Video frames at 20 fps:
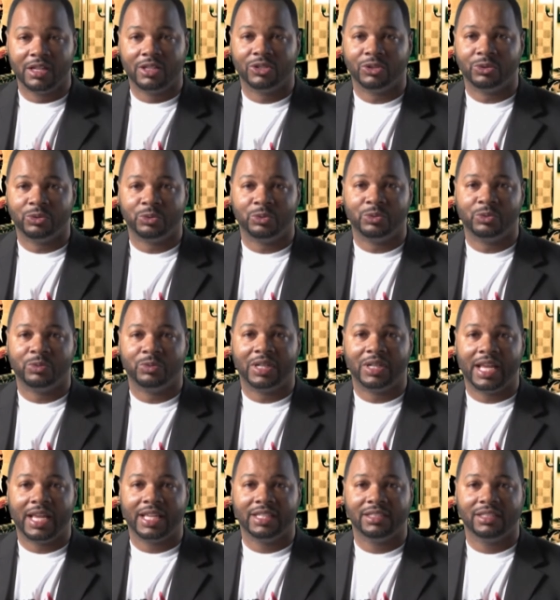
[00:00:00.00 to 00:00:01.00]
So when
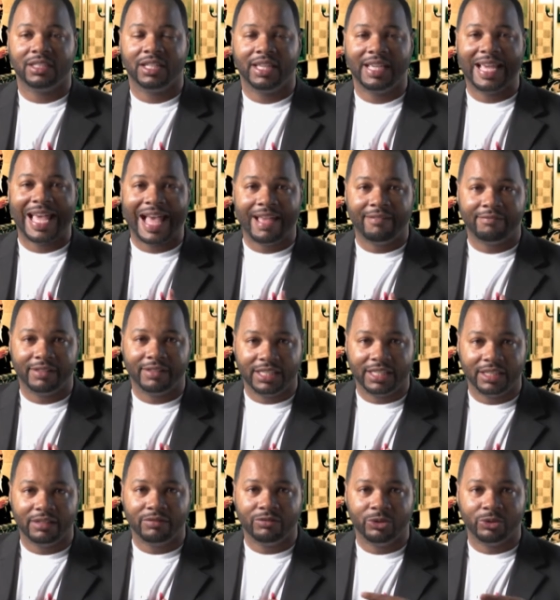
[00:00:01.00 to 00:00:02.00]
I say I
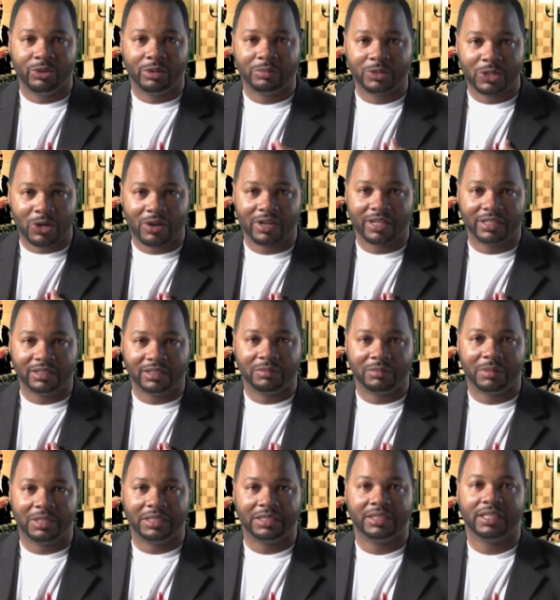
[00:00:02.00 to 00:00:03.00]
forgive you, I'm talking to
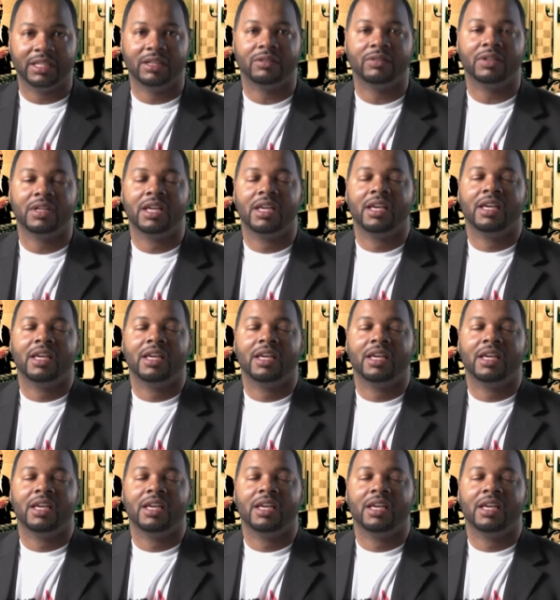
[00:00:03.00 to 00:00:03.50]
myself.